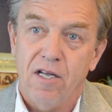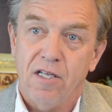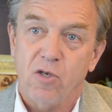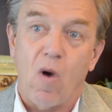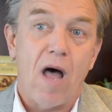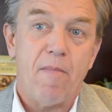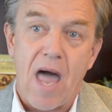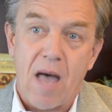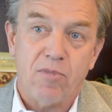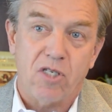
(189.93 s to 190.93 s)
So I'm
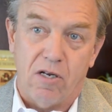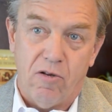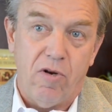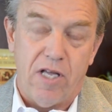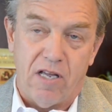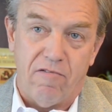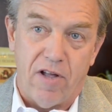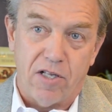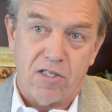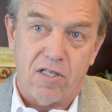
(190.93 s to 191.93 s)
absolutely
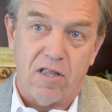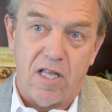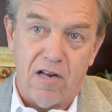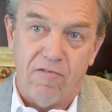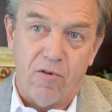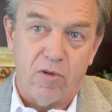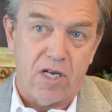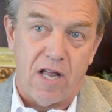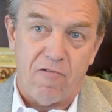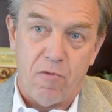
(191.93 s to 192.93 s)
convinced that the influence
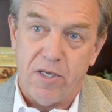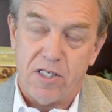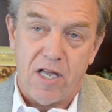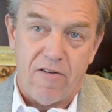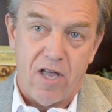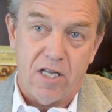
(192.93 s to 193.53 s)
that FEBC